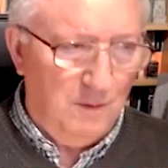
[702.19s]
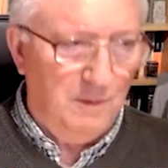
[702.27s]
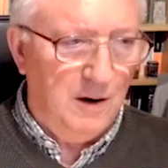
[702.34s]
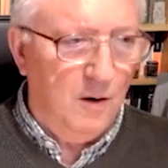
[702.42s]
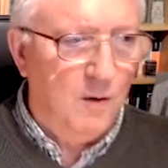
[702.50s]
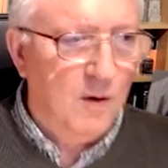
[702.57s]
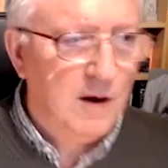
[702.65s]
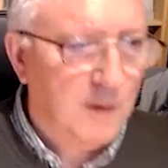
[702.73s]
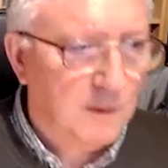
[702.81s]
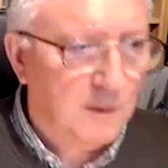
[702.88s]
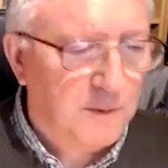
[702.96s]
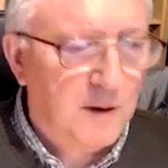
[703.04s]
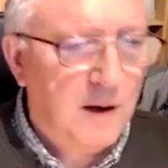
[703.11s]
We know all
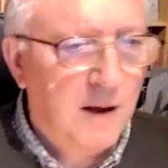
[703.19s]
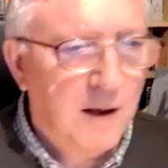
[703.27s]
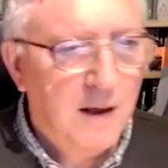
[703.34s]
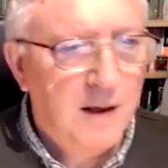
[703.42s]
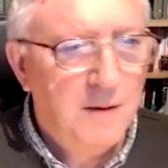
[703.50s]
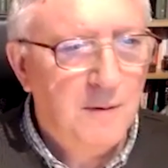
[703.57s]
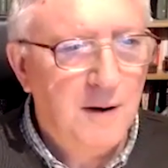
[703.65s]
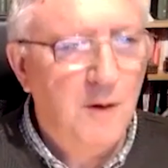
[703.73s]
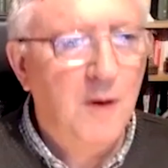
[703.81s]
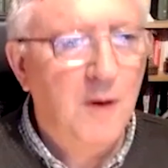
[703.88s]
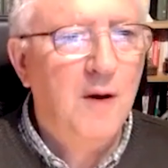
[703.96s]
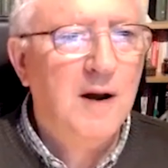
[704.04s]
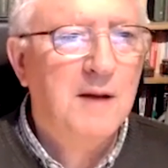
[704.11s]
about we know
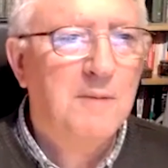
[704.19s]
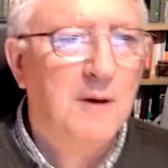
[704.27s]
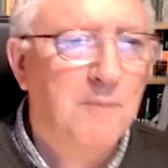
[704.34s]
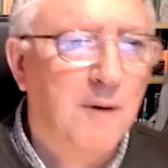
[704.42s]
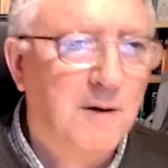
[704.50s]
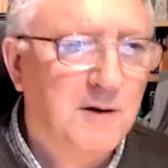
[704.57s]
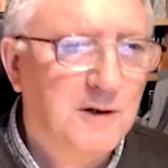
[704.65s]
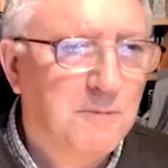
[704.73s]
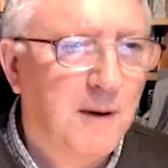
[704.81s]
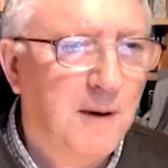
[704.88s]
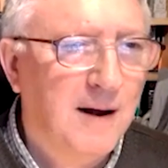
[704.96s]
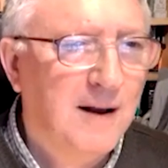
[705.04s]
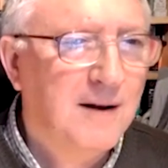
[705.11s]
a lot about Pontius
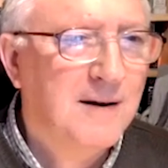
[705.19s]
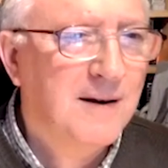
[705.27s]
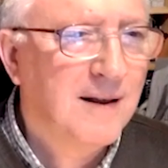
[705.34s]
Pilate.